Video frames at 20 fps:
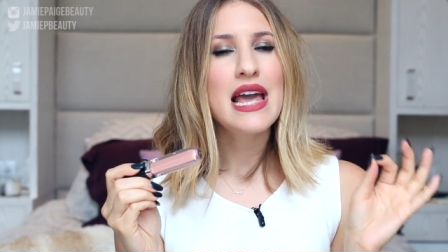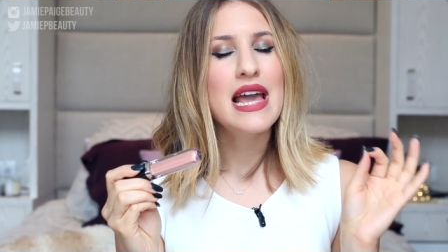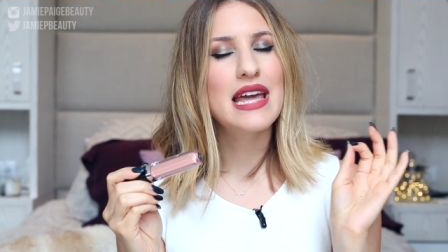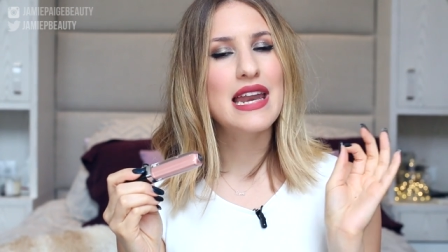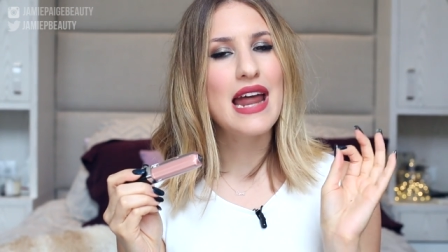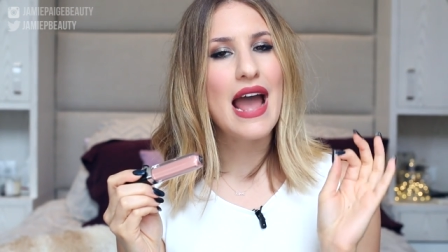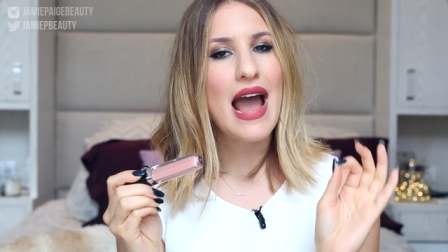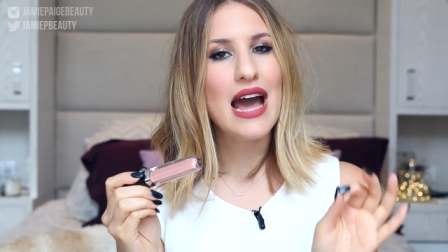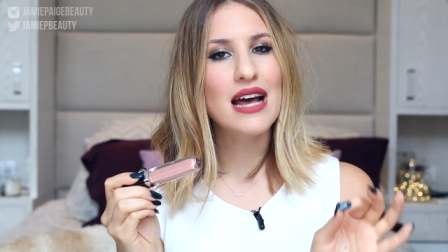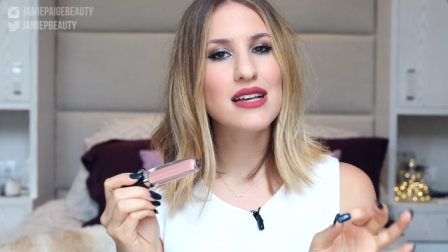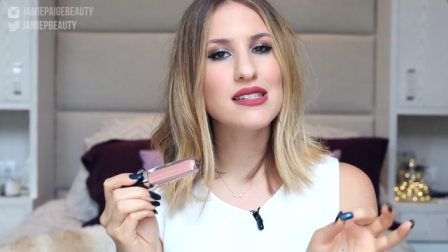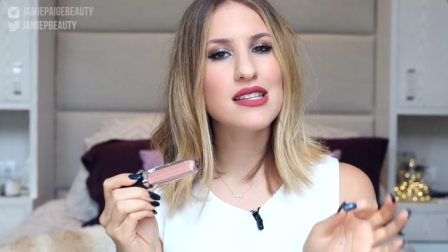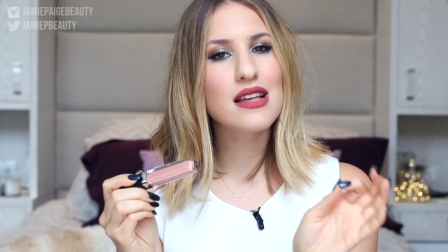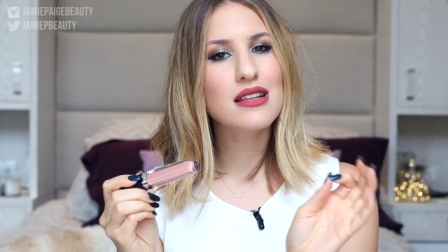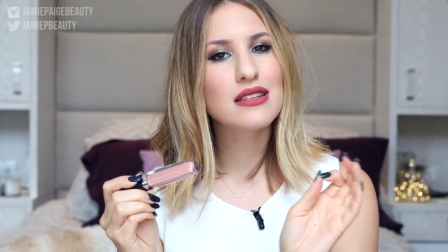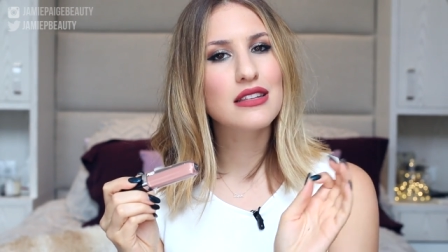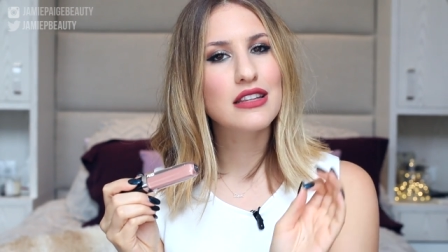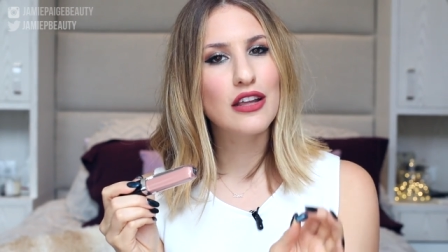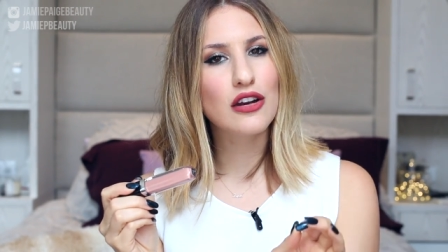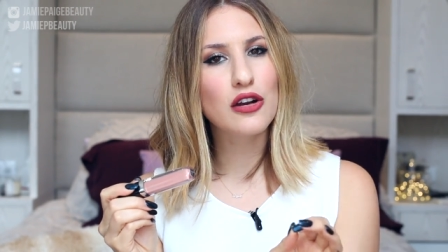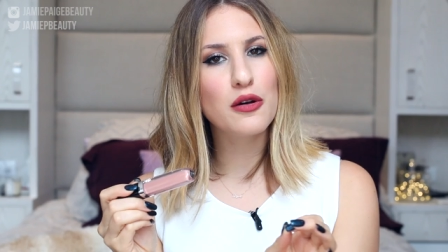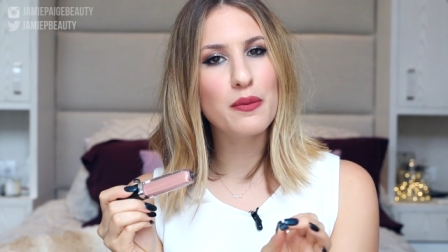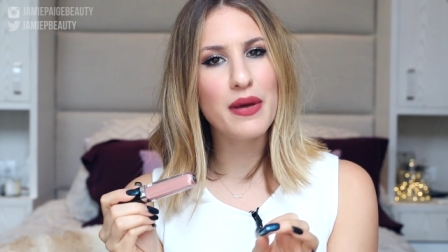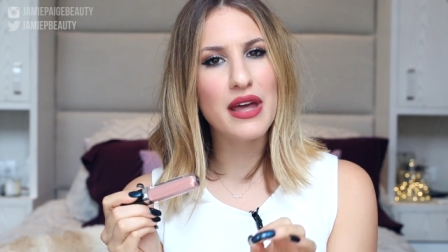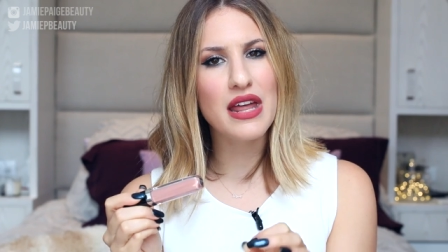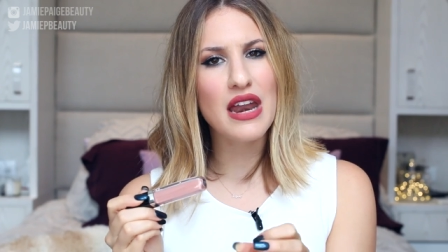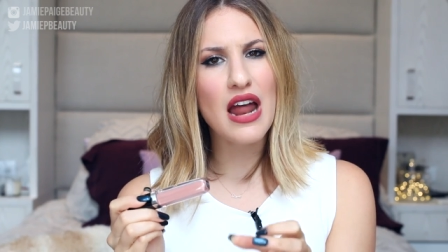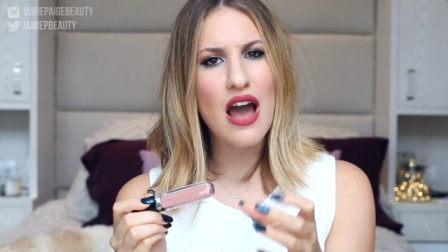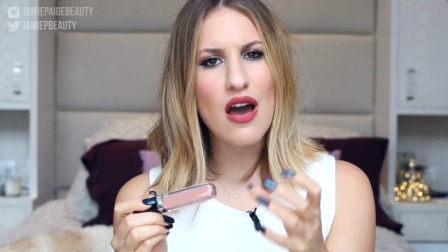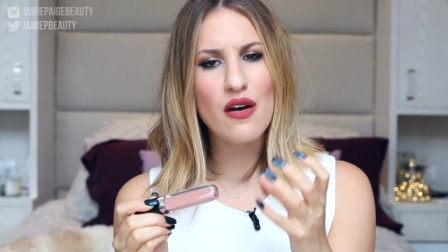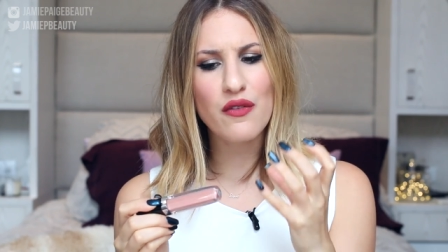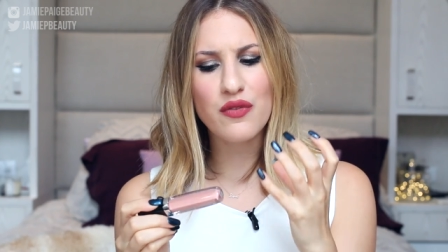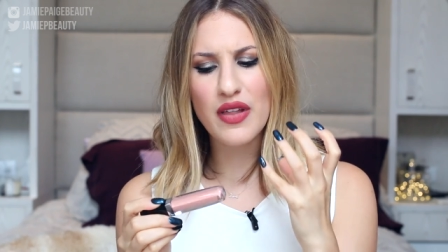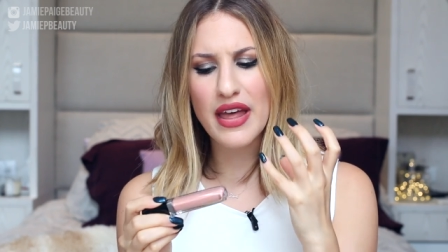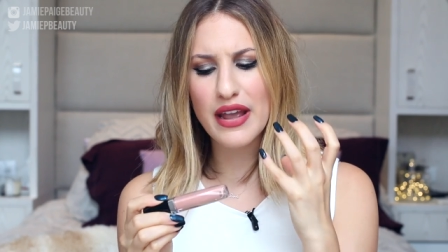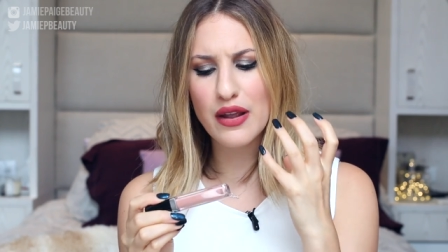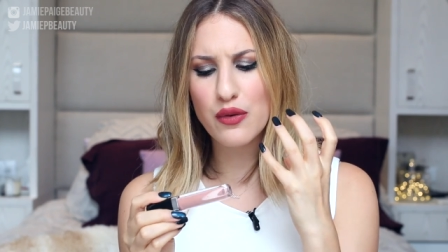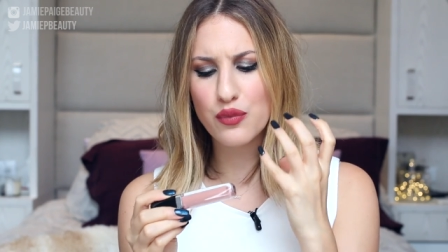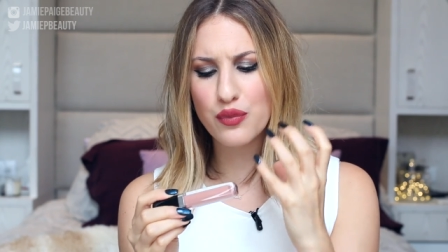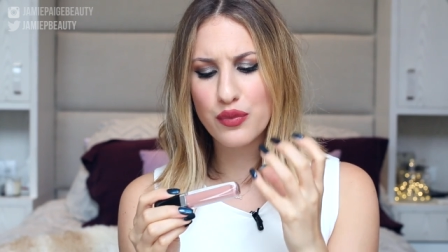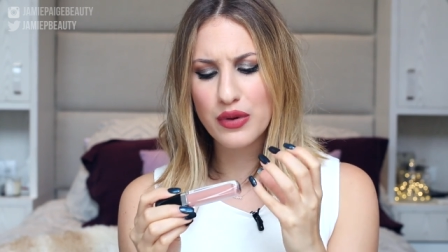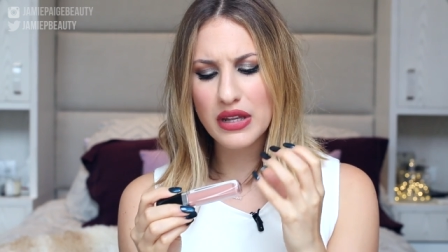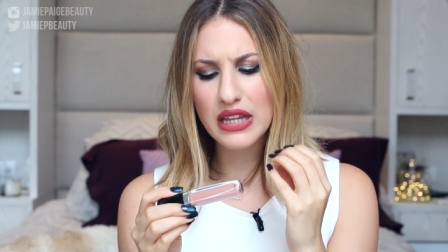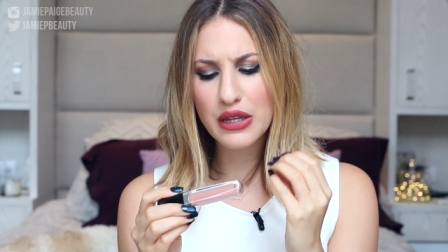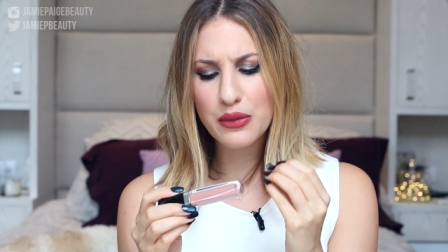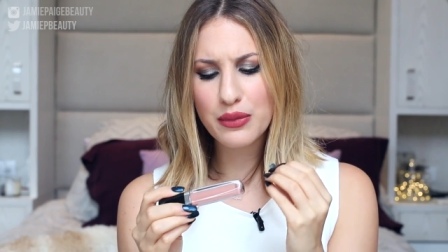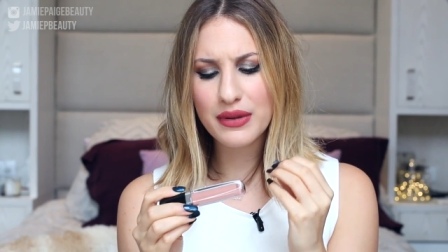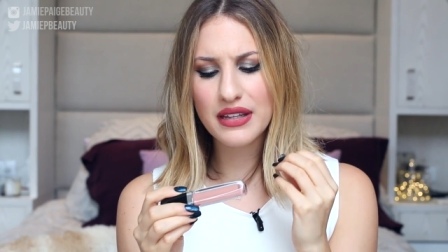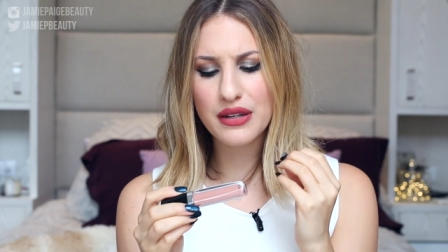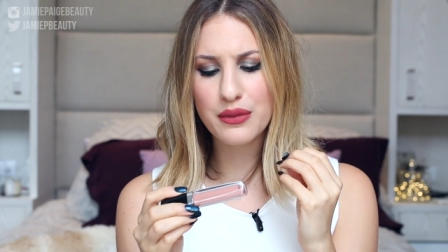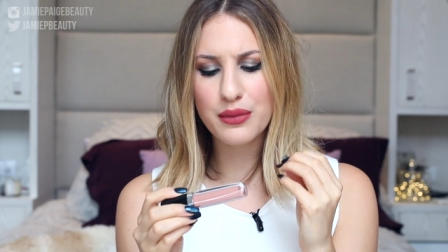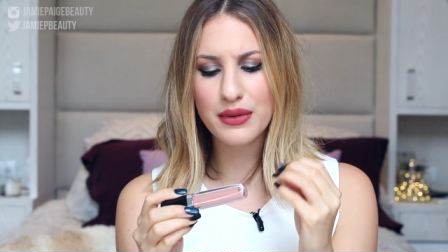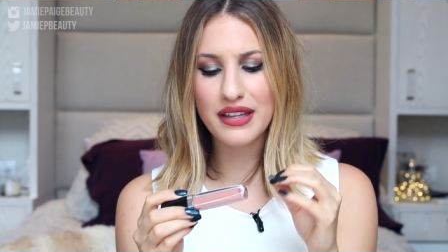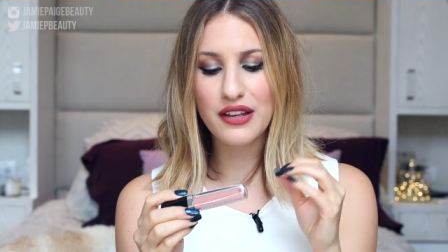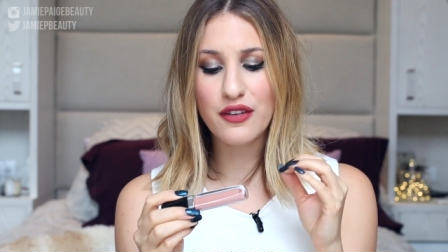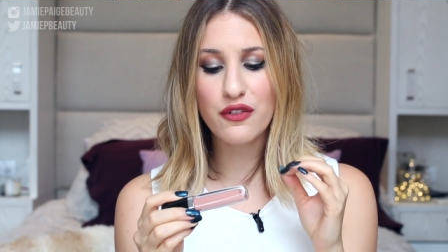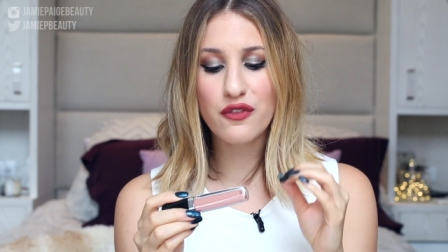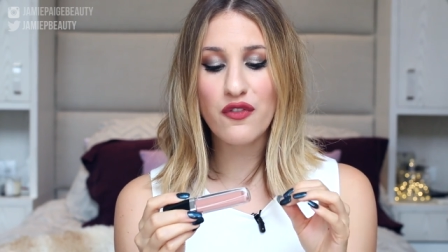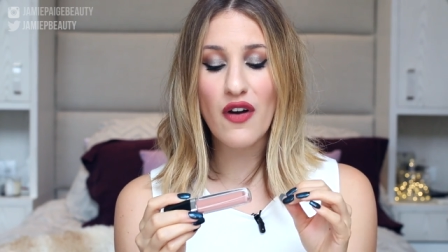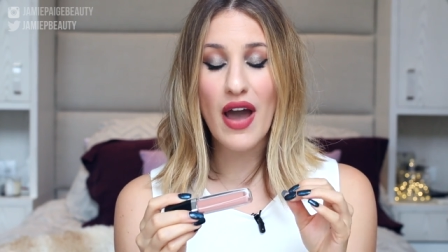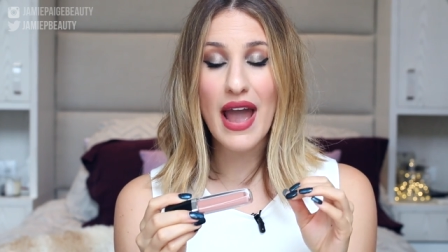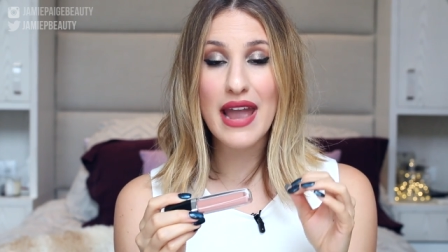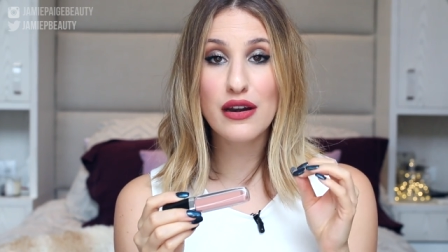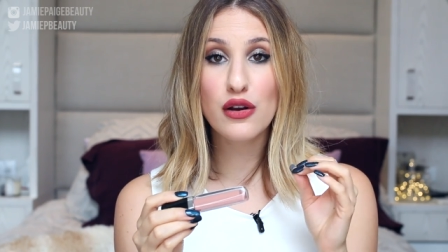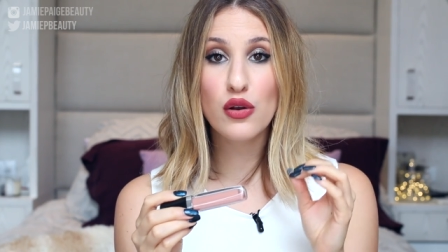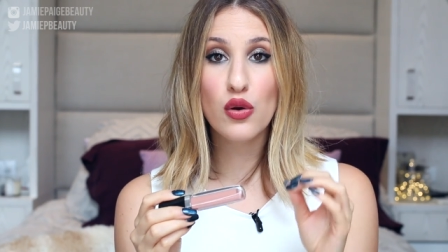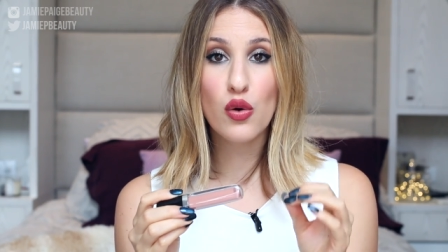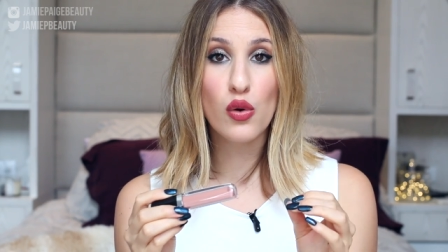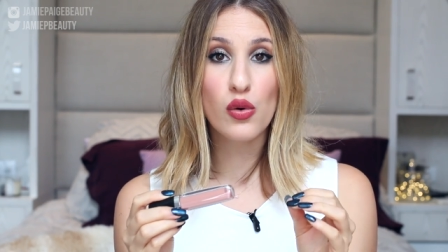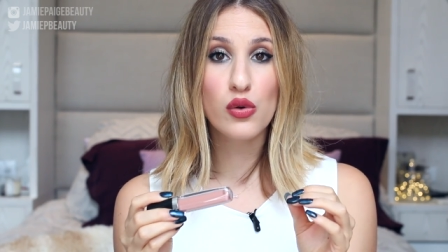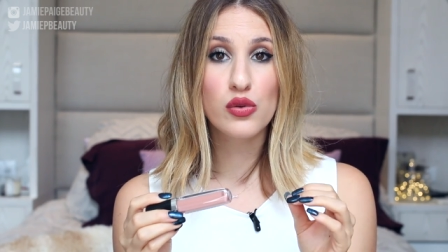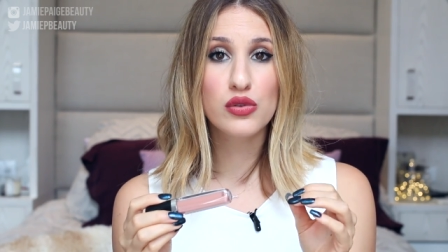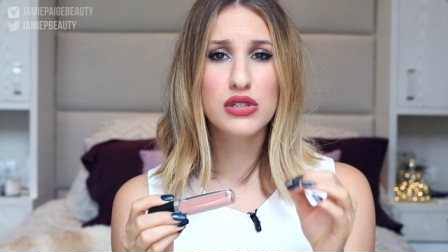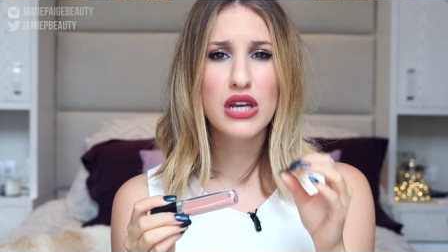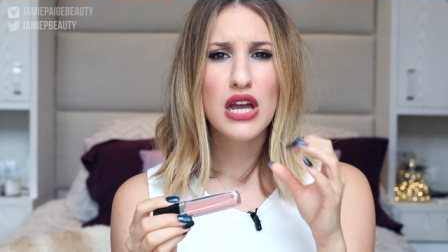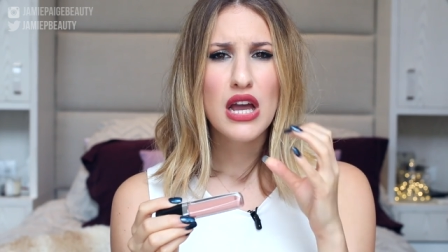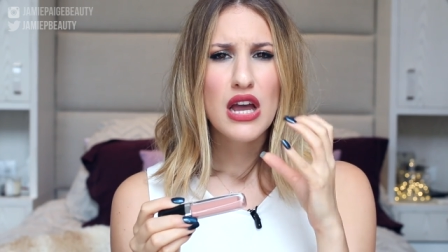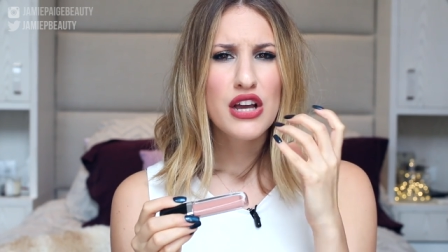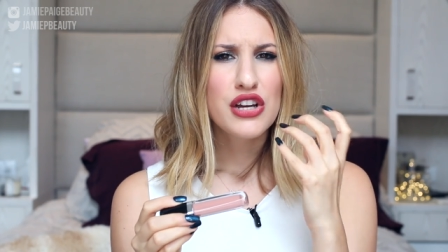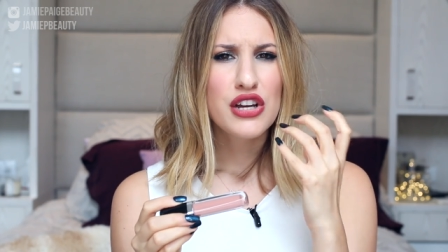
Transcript: It has a little bit of like really, really, really fine gold